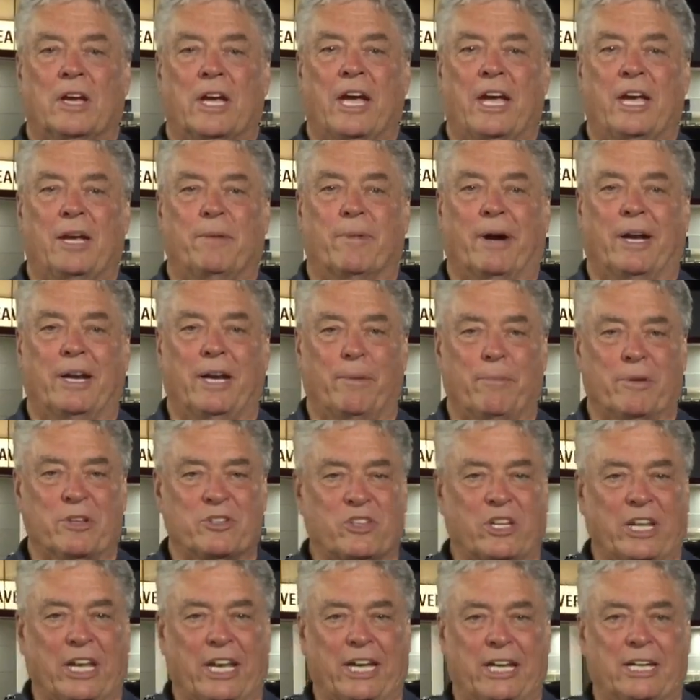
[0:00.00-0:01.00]
Hey, my name
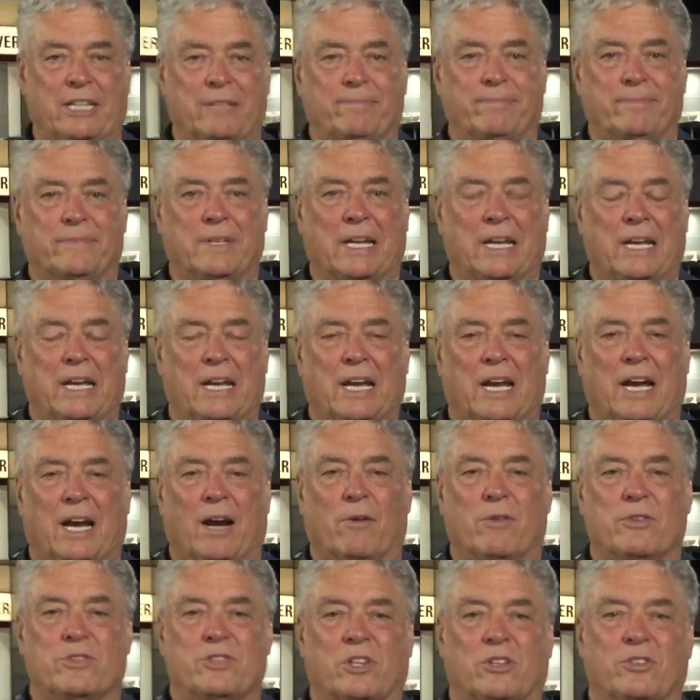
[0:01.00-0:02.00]
is Dan.
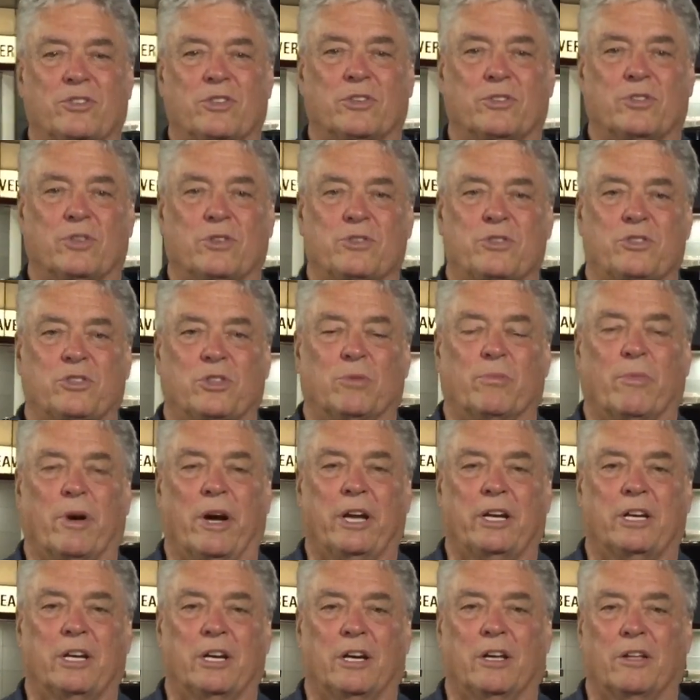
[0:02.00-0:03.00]
I was introduced to
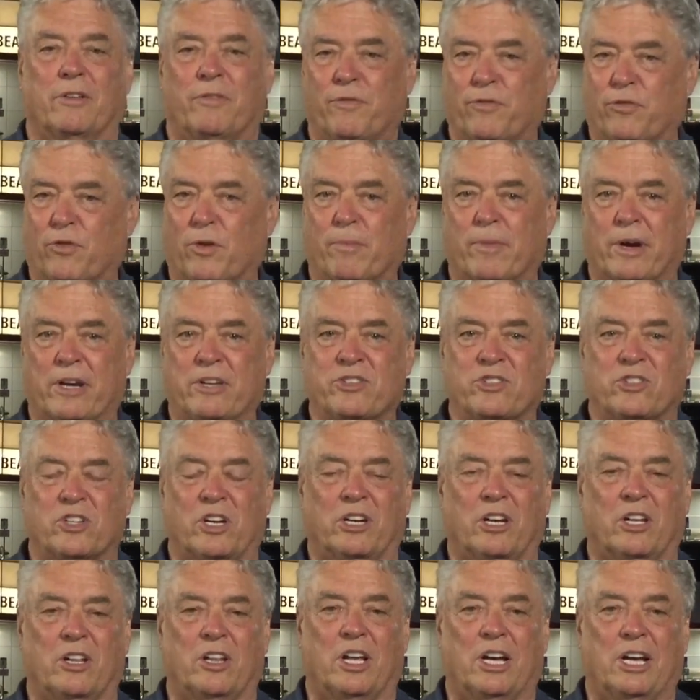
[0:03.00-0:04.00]
Micah from my
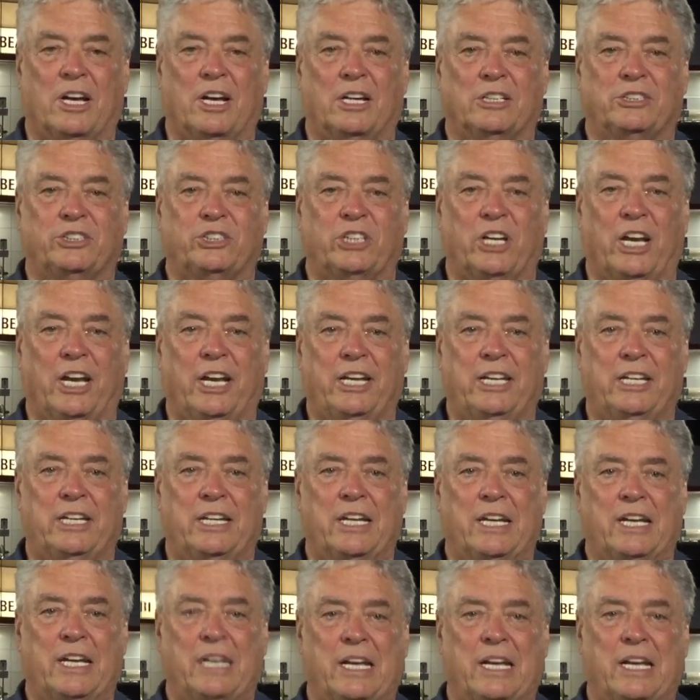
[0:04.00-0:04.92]
son-in-law, Shane.